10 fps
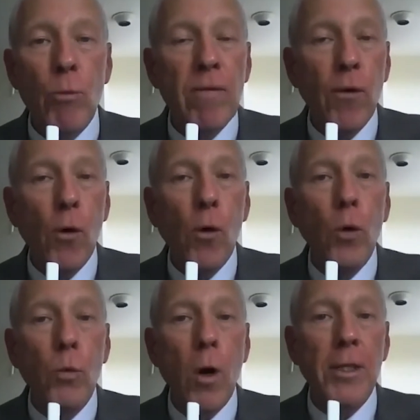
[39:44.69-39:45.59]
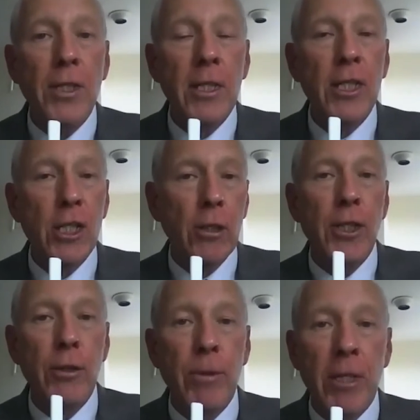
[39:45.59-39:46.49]
We've all watched in
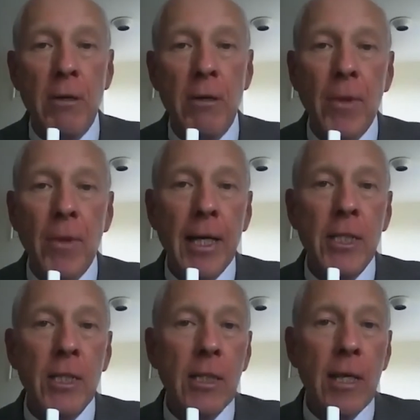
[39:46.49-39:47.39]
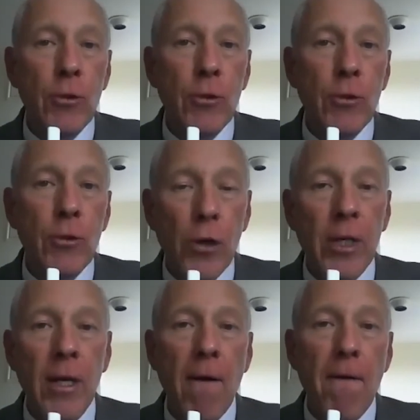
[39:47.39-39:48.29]
astonishment as Kim Jong-un